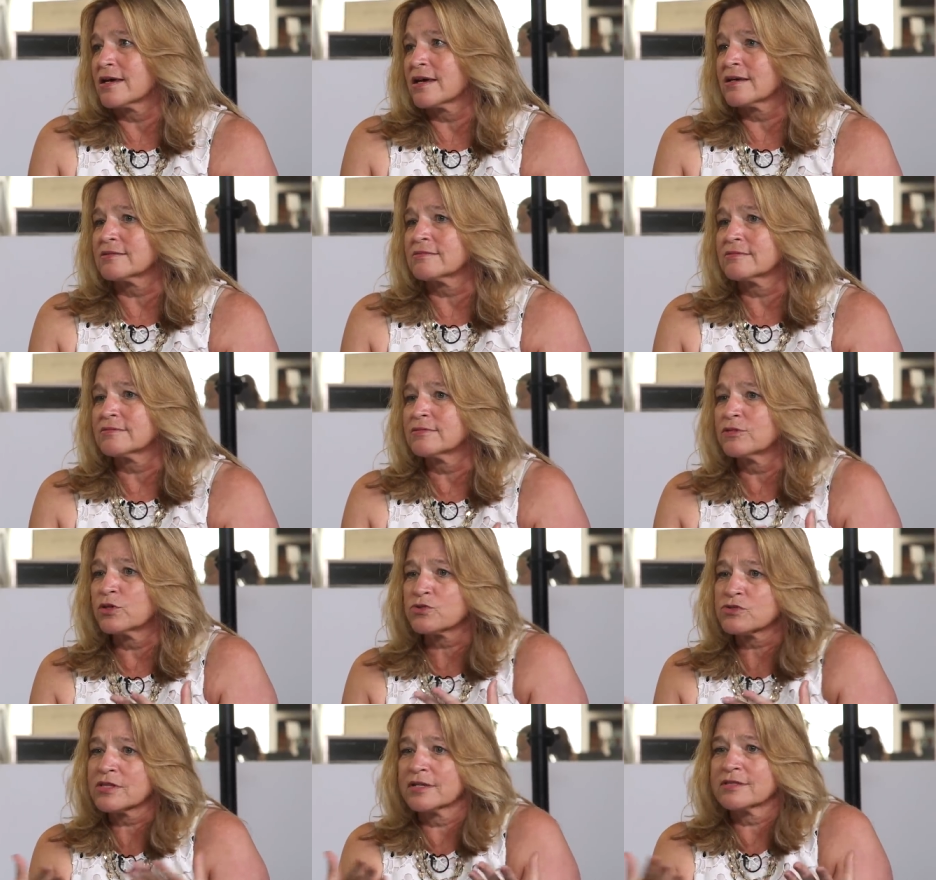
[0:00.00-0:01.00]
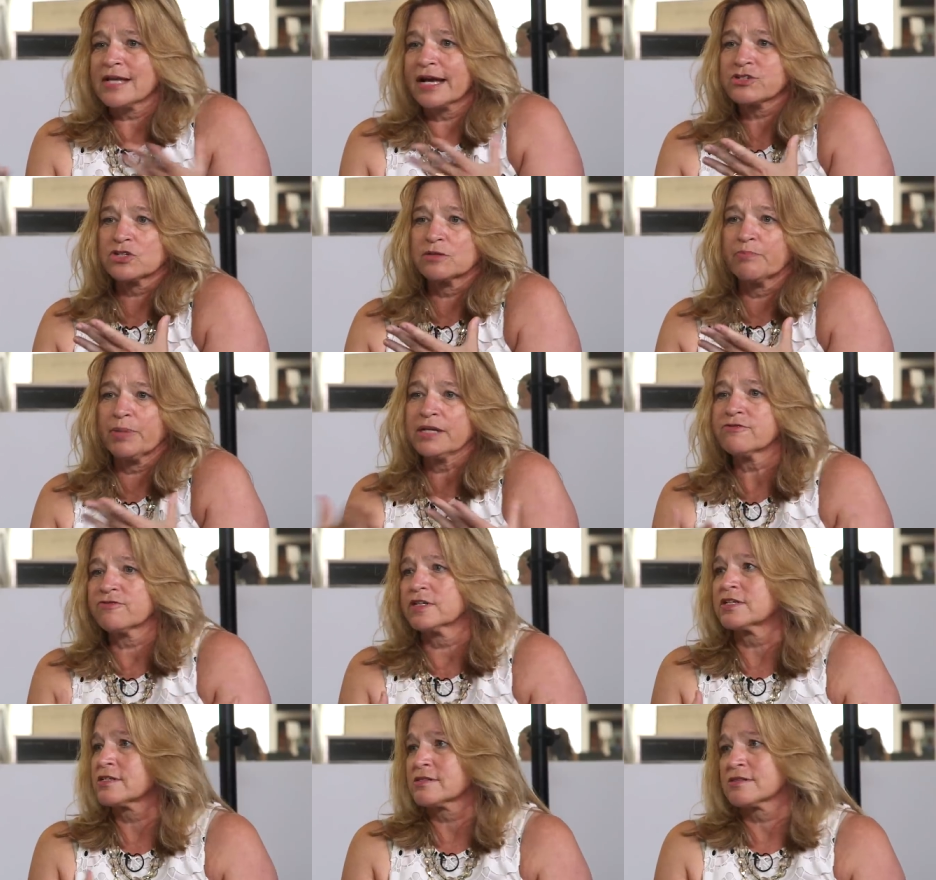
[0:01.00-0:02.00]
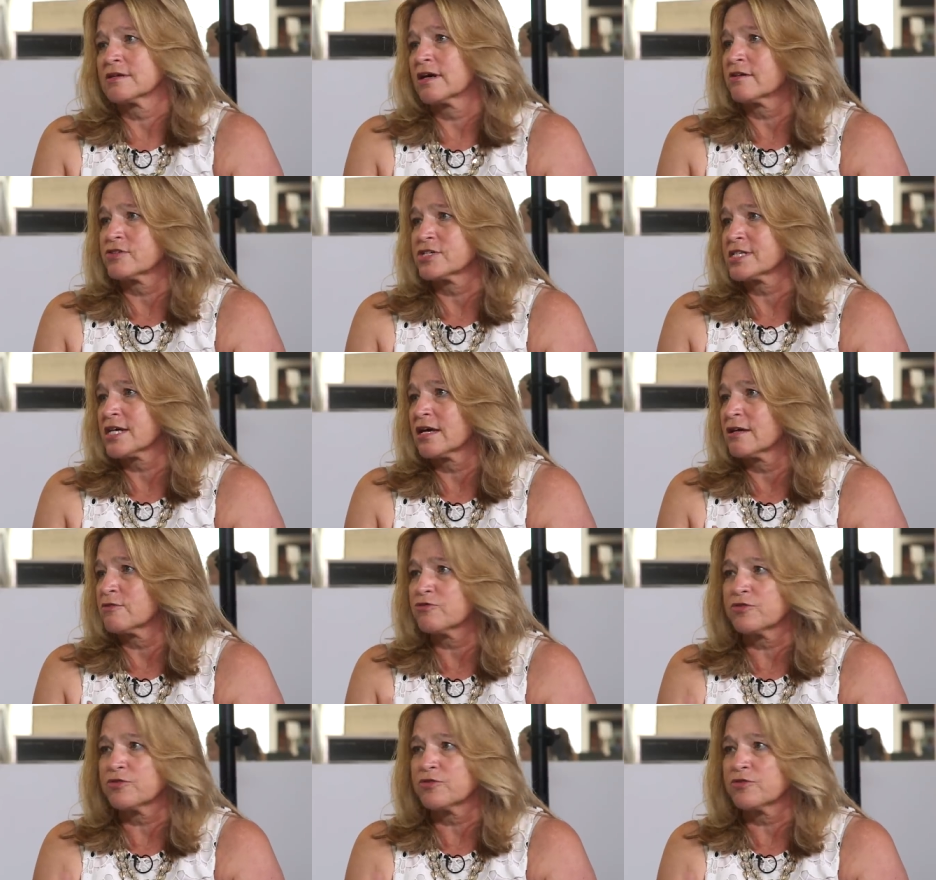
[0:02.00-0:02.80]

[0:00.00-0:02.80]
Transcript: and those things actually benefit us every day.